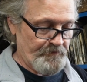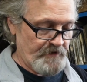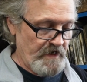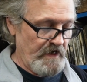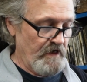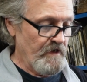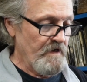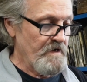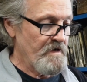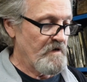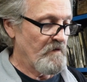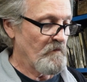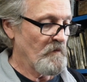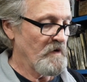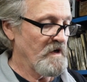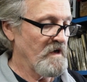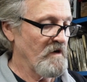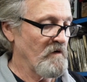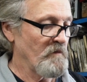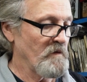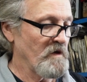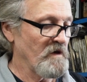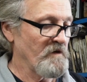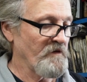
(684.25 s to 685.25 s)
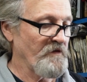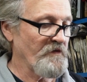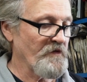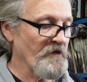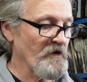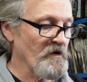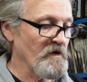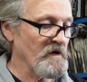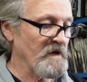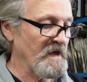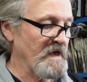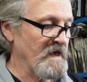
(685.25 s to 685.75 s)
in, we will
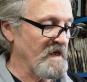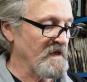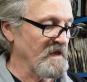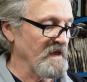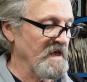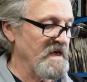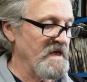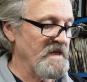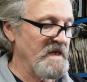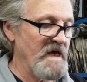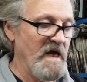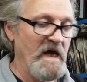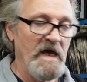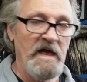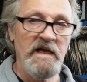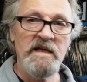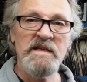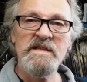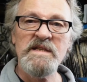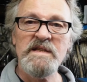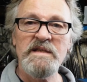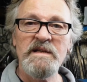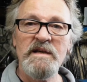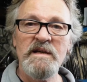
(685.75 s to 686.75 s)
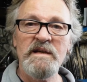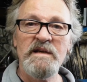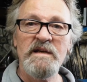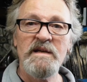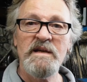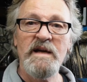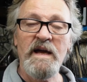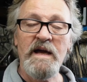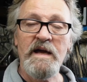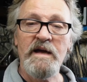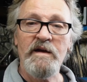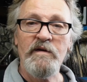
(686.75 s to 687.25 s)
thoroughly clean the heads
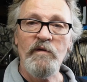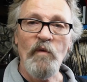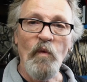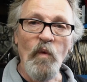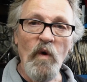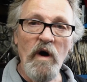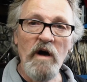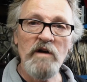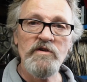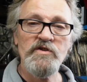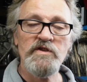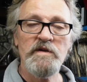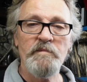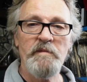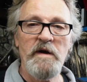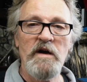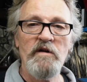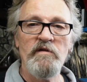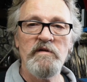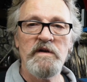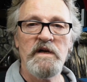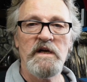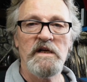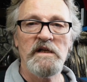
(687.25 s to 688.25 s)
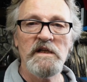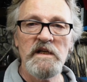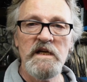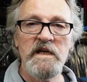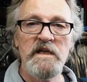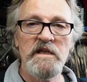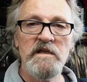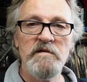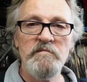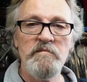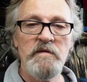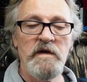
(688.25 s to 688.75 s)
and wash them out and clean
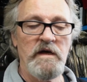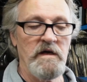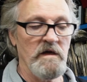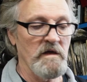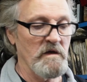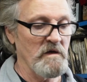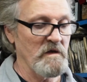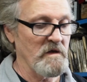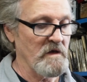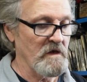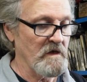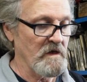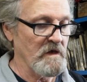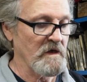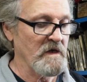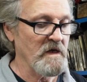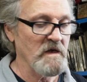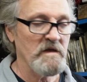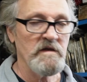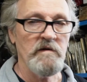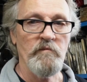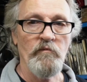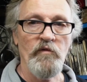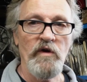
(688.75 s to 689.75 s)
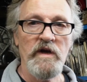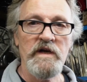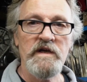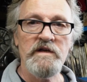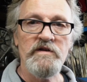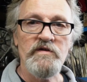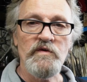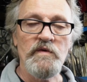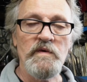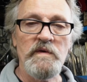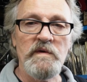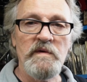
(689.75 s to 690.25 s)
them and get them ready
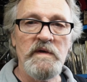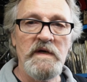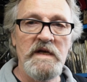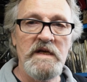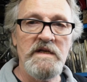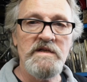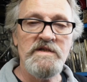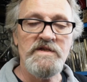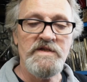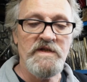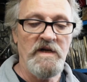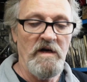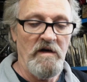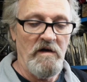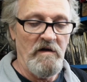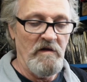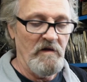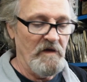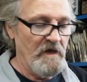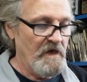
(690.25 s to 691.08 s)
to install.